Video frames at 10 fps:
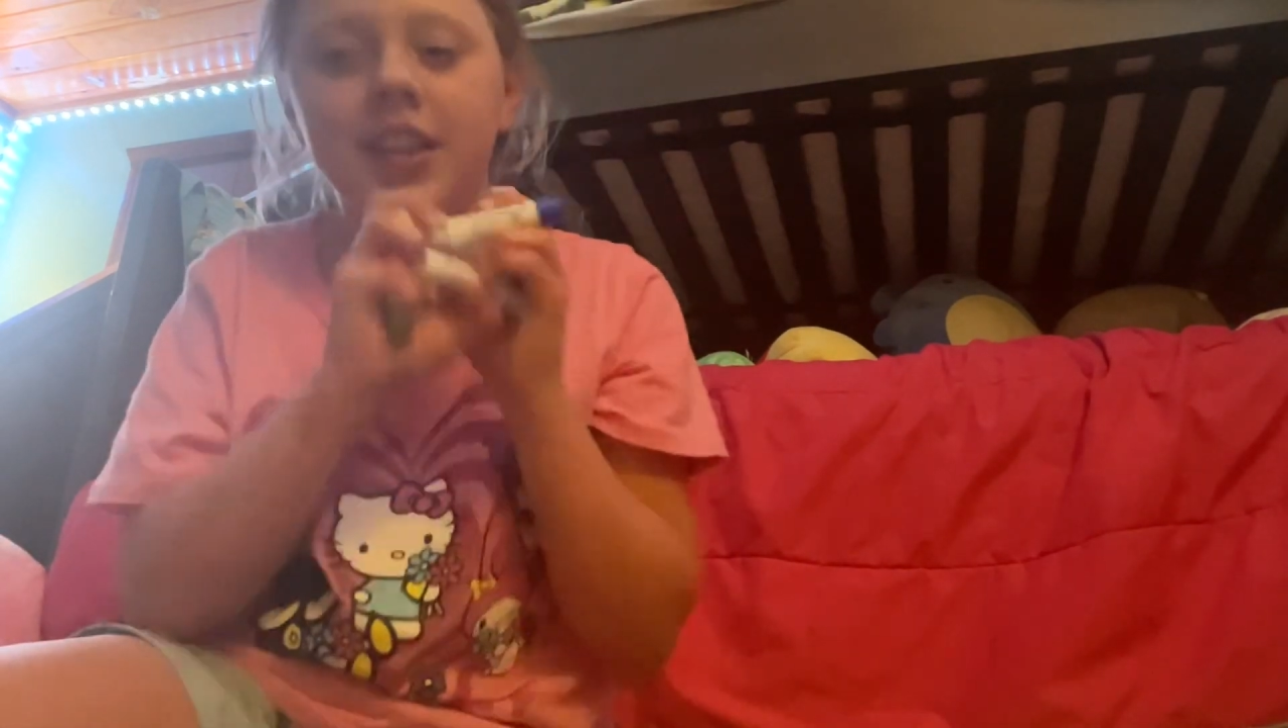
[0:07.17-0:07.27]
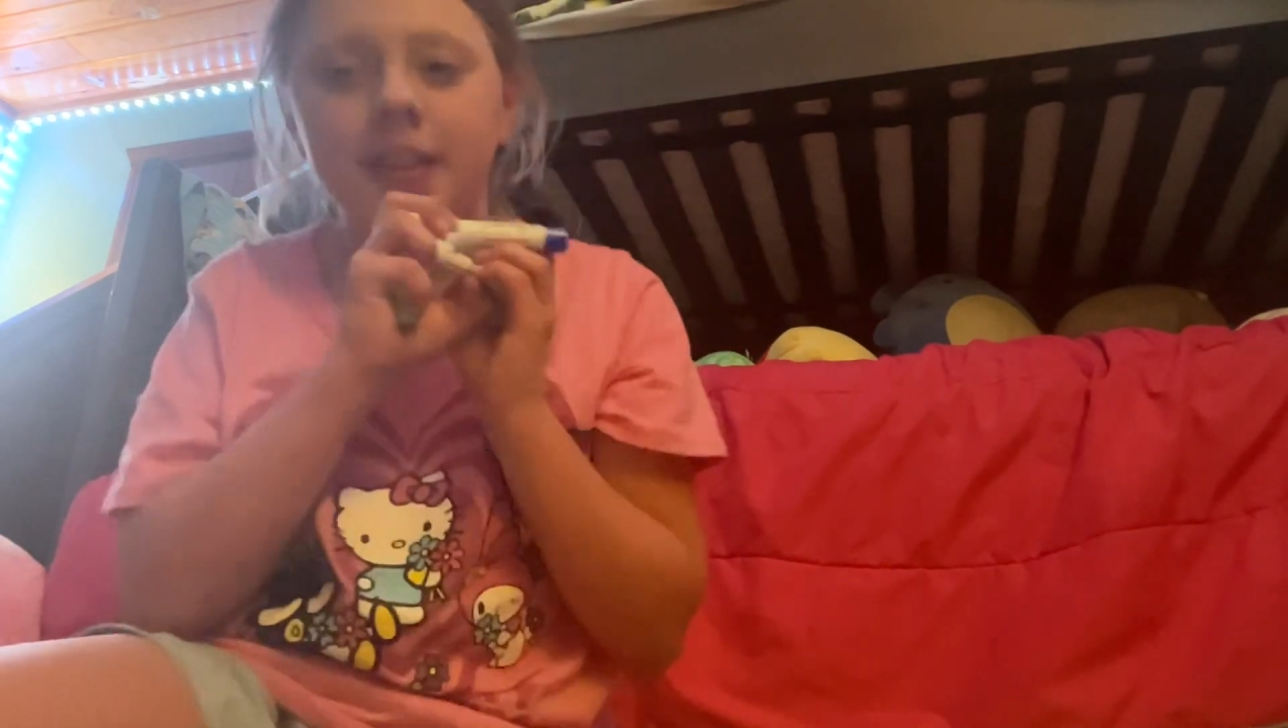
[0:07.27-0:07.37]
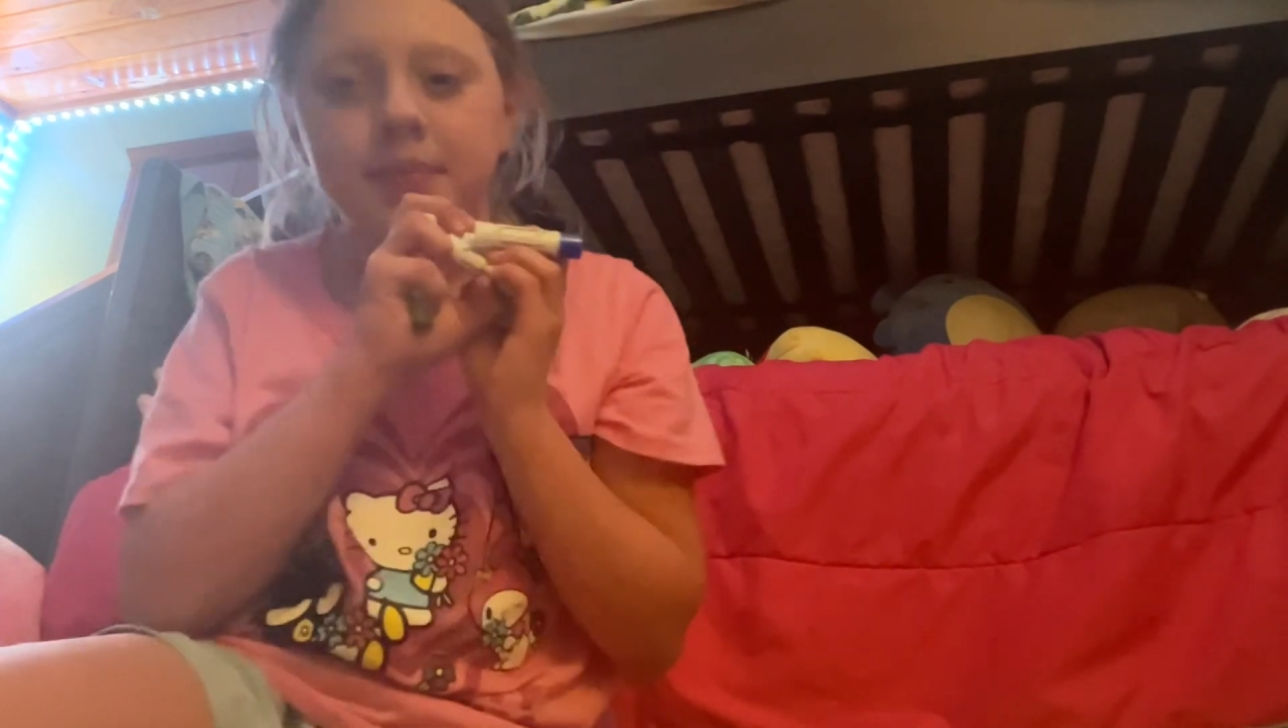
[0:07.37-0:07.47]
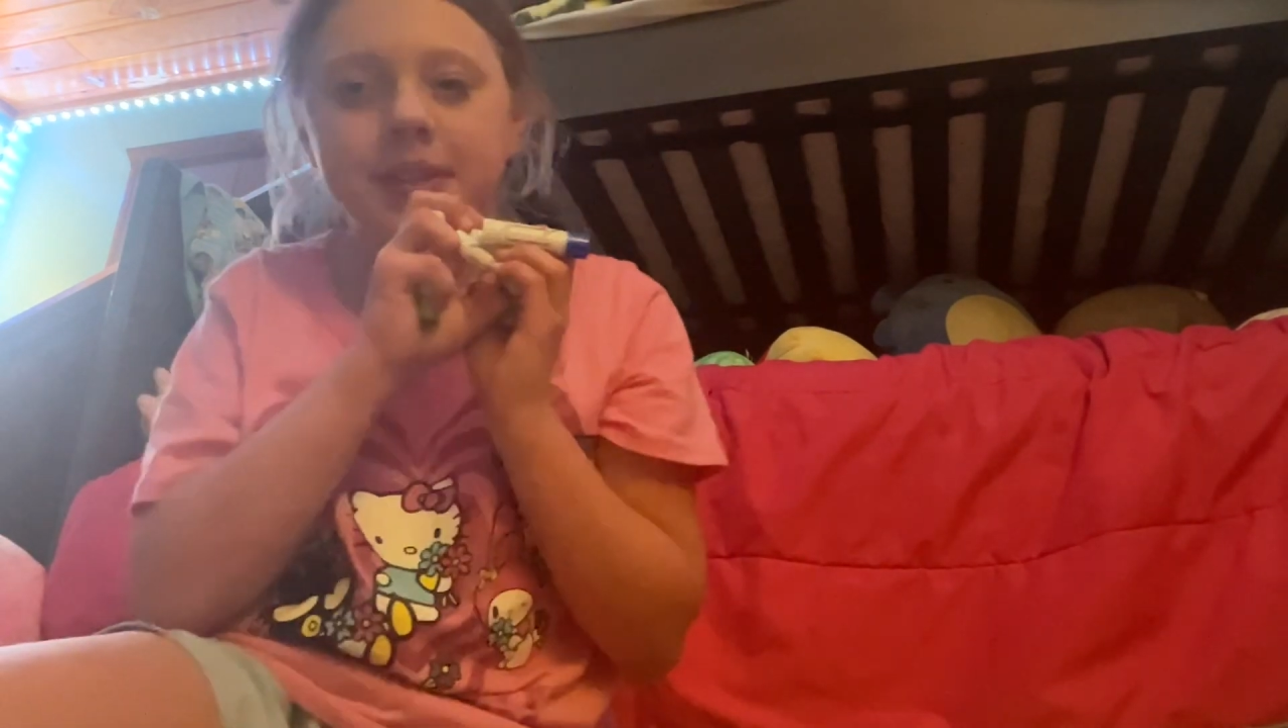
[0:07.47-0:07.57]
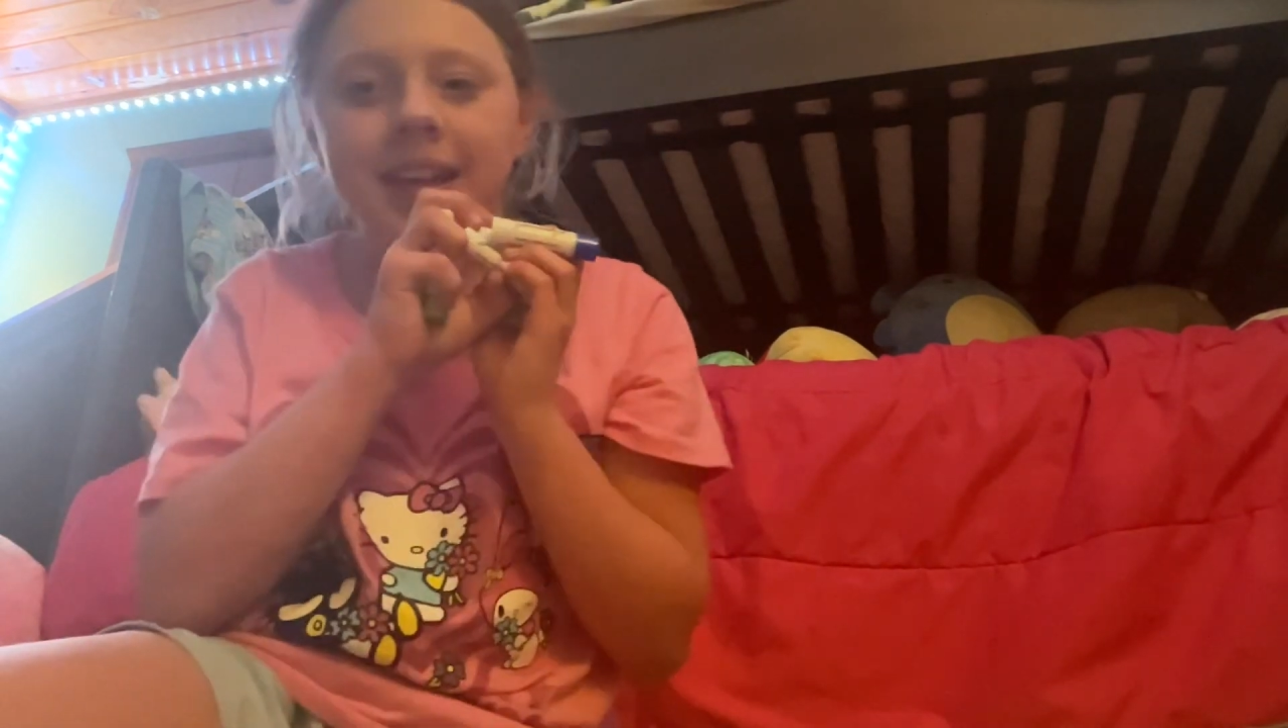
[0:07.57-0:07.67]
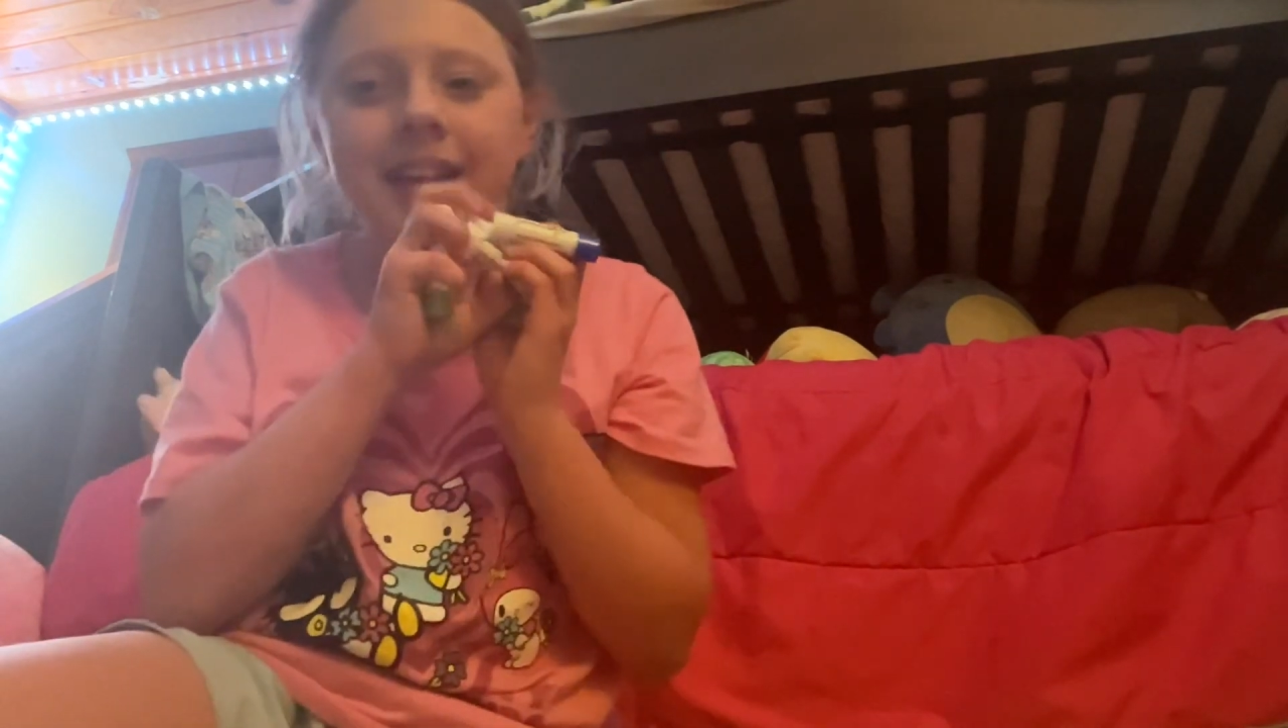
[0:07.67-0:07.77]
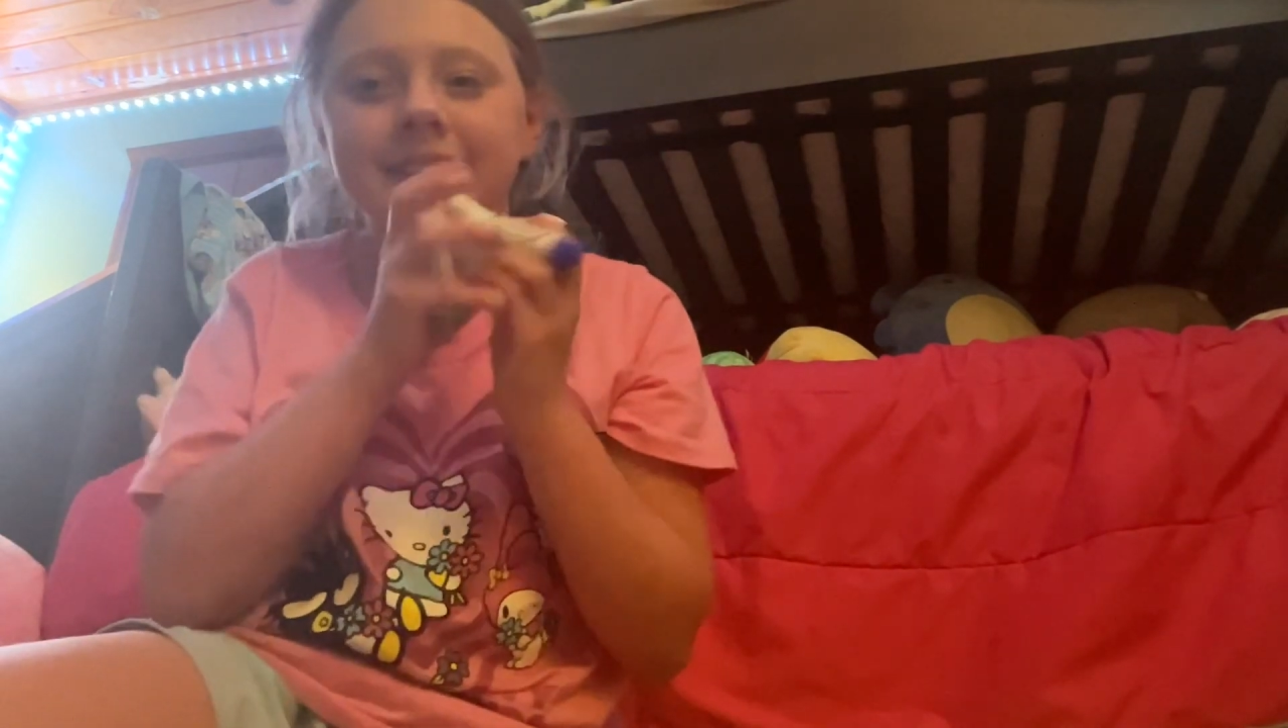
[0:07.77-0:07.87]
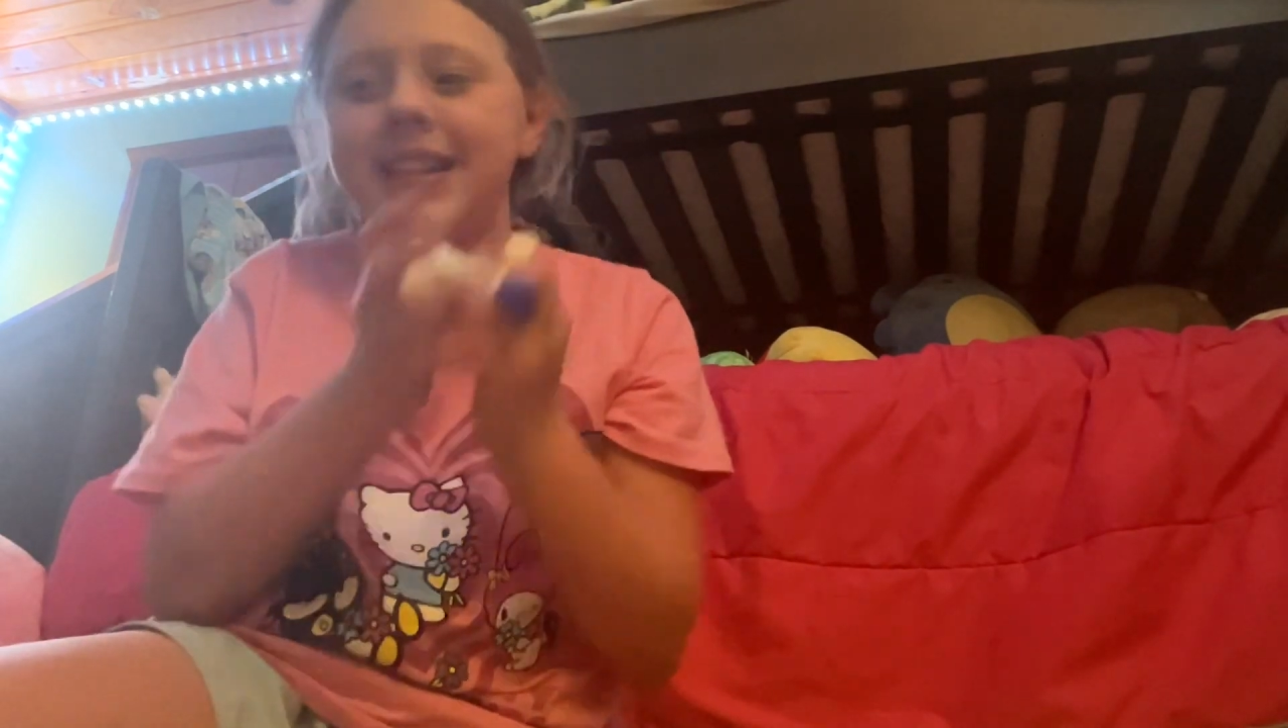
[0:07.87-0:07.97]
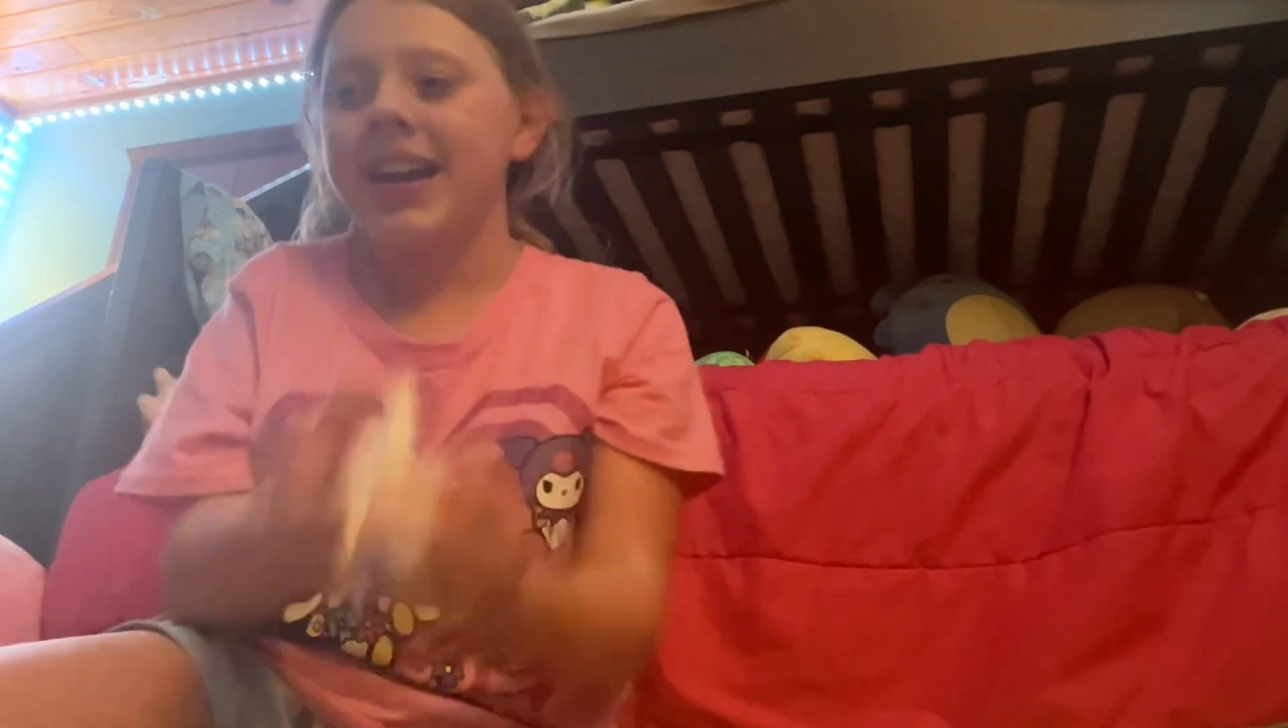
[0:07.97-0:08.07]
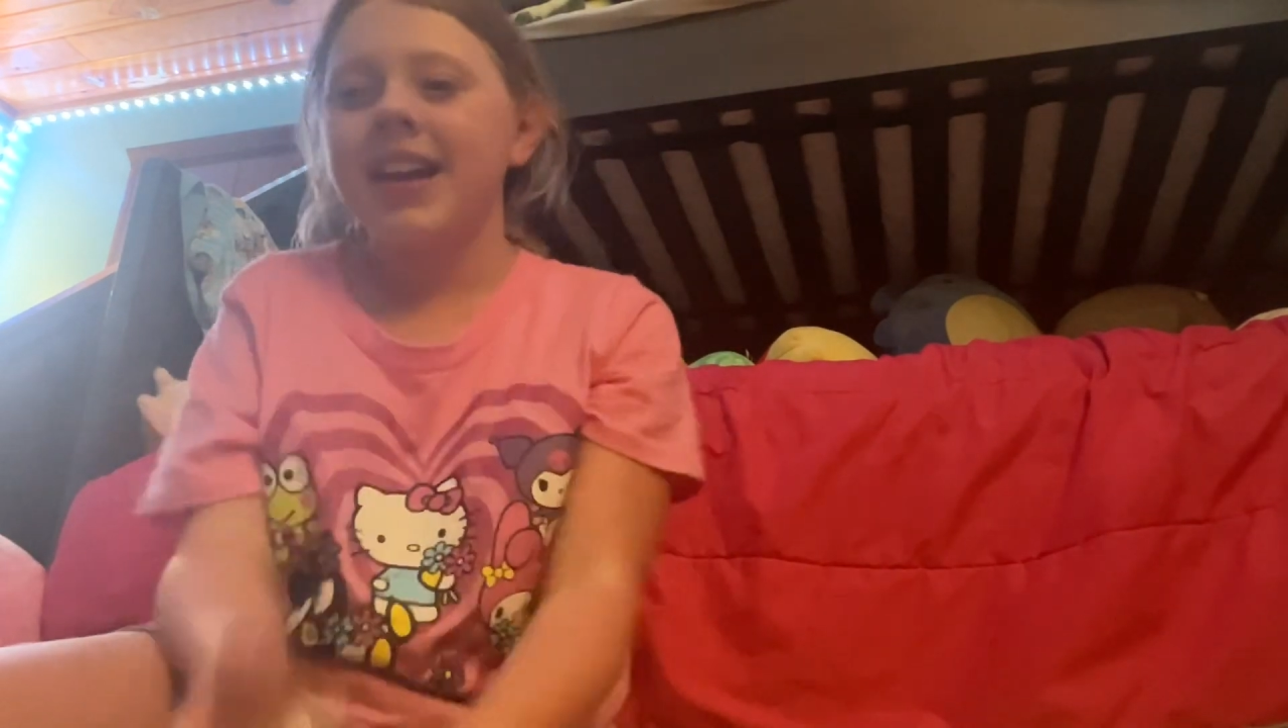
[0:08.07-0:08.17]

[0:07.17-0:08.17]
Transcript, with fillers: lip zest.